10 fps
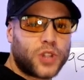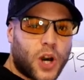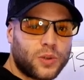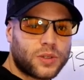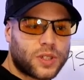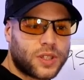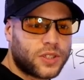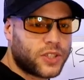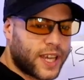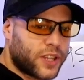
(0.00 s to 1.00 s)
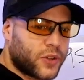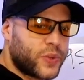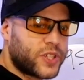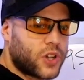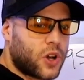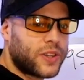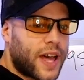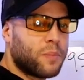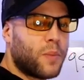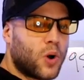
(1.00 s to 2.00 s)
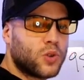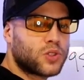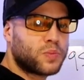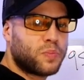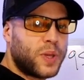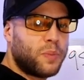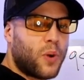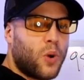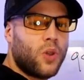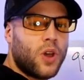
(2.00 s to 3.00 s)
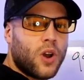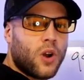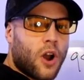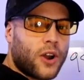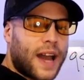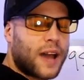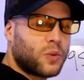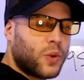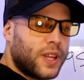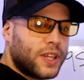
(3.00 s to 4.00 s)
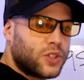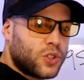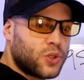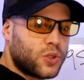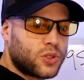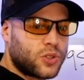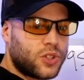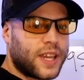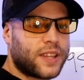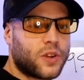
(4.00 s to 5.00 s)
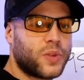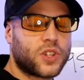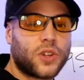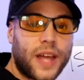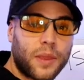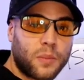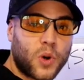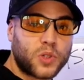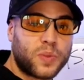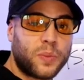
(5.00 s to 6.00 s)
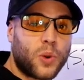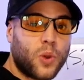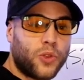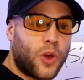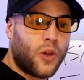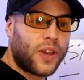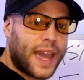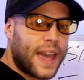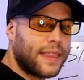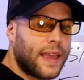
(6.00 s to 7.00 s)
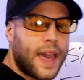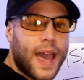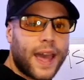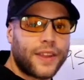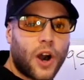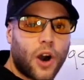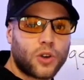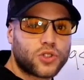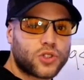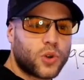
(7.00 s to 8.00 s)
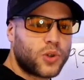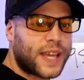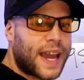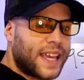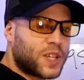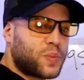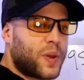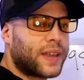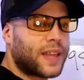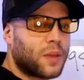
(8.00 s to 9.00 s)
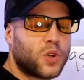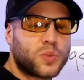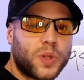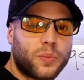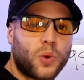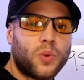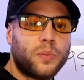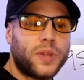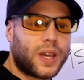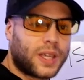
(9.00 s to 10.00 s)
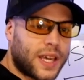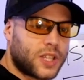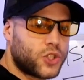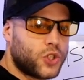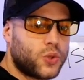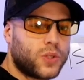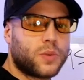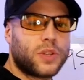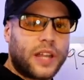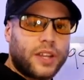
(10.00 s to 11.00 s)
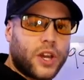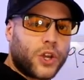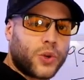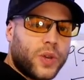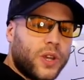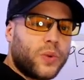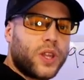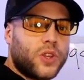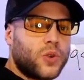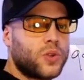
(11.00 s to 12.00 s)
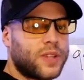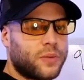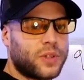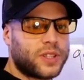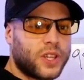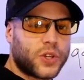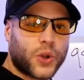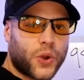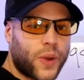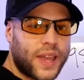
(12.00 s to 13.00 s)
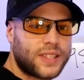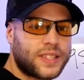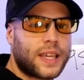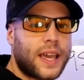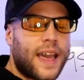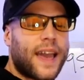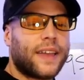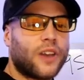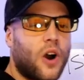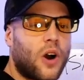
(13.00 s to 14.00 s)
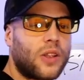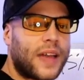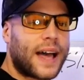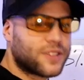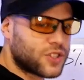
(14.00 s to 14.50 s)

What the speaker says: don't to get the result that most people are not willing to do. So you get the result that most people don't get. And also you gotta expect that most people will be against you. They will not agree with you. They will think you're crazy and all that